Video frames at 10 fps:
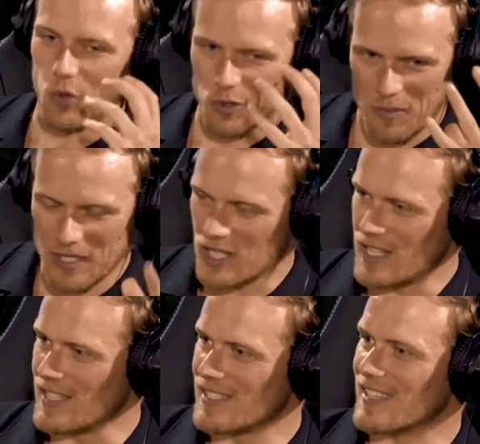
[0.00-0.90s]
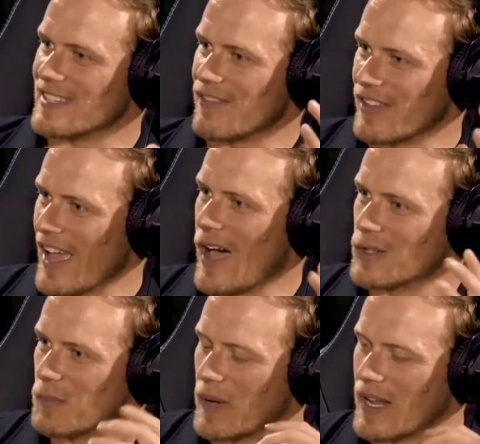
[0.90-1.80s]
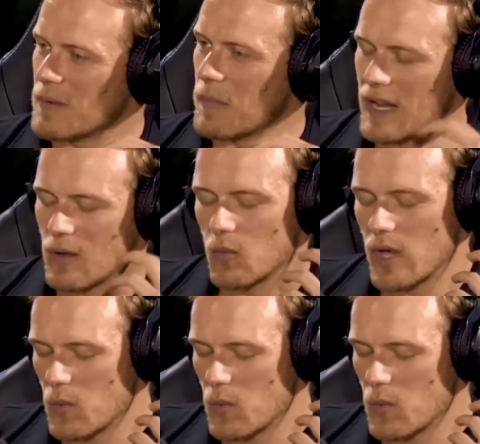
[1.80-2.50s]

course, midges. There's everything else. But it